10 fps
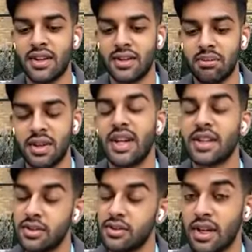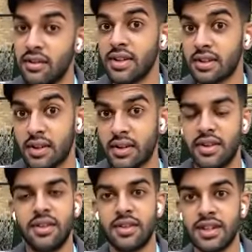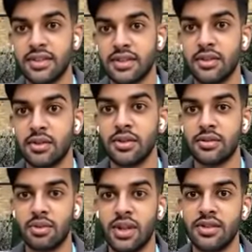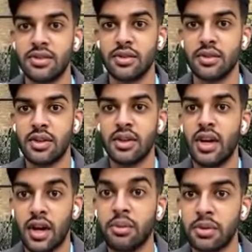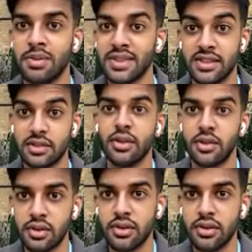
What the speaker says: it'd be ideal to have an investor, someone who's willing to help your business grow.